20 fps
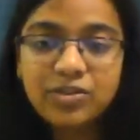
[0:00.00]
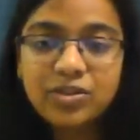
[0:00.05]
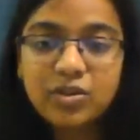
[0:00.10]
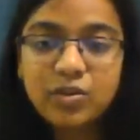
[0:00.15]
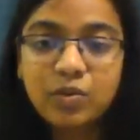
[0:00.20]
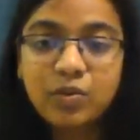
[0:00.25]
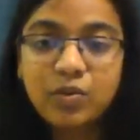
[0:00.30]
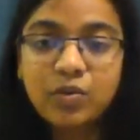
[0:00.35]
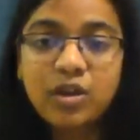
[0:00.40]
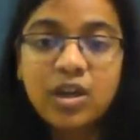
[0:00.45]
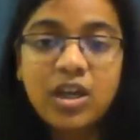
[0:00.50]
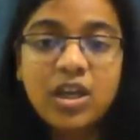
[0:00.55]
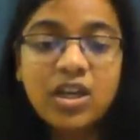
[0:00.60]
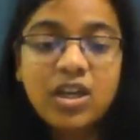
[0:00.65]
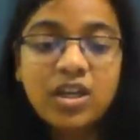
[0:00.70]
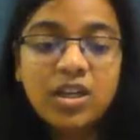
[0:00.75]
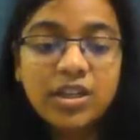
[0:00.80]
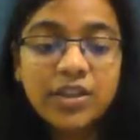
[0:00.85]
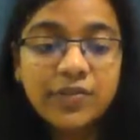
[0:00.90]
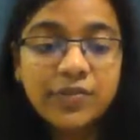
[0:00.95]
So
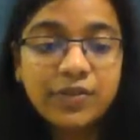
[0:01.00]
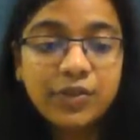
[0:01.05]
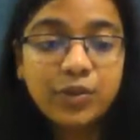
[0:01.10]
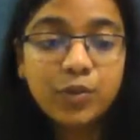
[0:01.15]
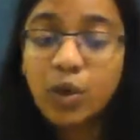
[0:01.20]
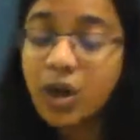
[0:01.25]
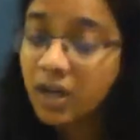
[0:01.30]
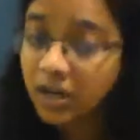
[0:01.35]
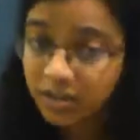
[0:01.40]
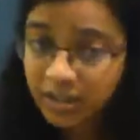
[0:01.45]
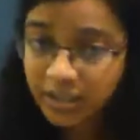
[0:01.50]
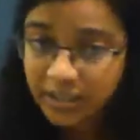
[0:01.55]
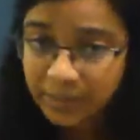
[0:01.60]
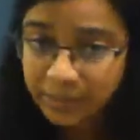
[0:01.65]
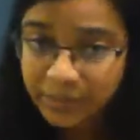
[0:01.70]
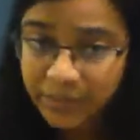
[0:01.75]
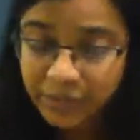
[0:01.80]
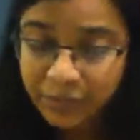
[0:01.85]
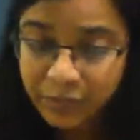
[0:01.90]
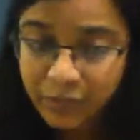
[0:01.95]
if you are
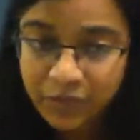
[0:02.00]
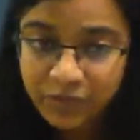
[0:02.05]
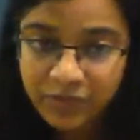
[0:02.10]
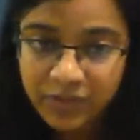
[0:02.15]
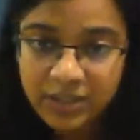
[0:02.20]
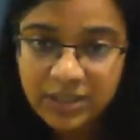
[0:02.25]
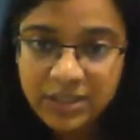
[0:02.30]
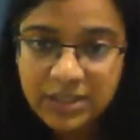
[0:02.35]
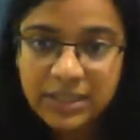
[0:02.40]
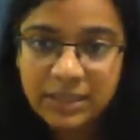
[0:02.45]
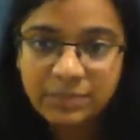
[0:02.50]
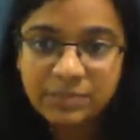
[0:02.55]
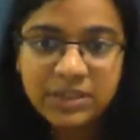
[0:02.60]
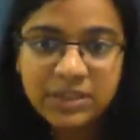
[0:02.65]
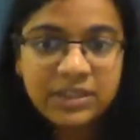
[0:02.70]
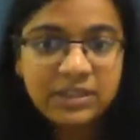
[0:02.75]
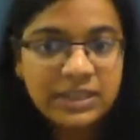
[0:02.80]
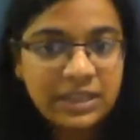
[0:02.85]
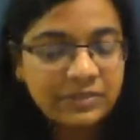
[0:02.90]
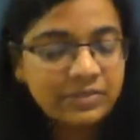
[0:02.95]
attempting for the first
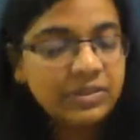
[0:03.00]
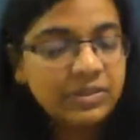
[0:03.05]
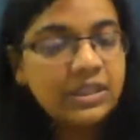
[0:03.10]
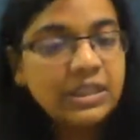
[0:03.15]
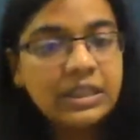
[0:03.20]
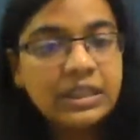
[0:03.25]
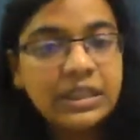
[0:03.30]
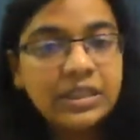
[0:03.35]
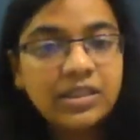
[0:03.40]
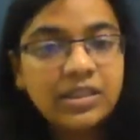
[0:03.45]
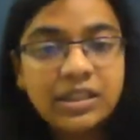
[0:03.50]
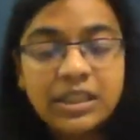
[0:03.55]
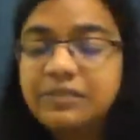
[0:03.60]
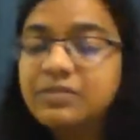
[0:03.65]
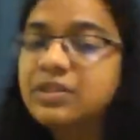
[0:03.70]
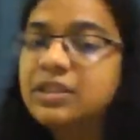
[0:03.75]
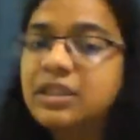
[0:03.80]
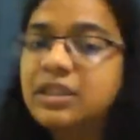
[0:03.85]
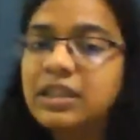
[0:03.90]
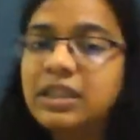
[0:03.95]
time, then definitely
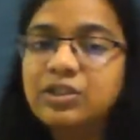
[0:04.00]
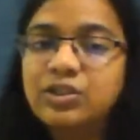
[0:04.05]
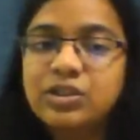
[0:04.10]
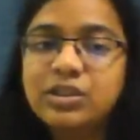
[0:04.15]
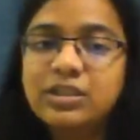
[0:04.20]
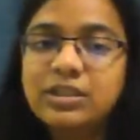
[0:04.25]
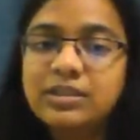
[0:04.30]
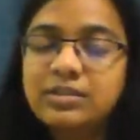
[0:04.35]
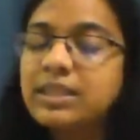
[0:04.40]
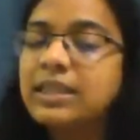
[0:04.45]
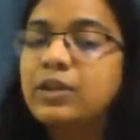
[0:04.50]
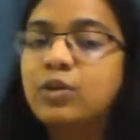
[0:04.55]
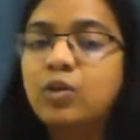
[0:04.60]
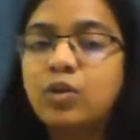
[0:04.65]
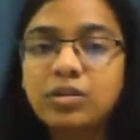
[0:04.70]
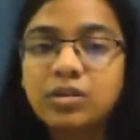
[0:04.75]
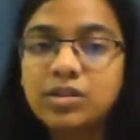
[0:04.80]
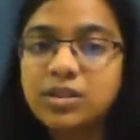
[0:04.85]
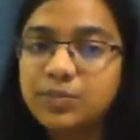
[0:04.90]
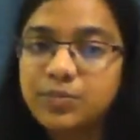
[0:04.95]
just take
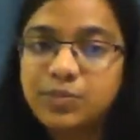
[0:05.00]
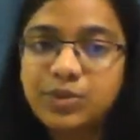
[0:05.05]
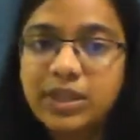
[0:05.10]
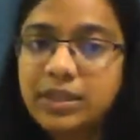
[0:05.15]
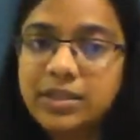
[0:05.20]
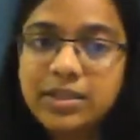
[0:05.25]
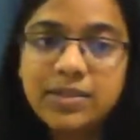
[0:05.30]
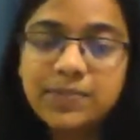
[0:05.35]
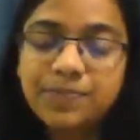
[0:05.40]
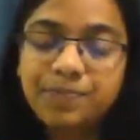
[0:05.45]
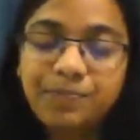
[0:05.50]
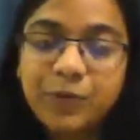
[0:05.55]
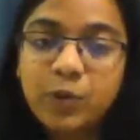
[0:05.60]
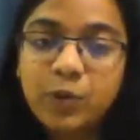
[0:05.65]
all the subjects.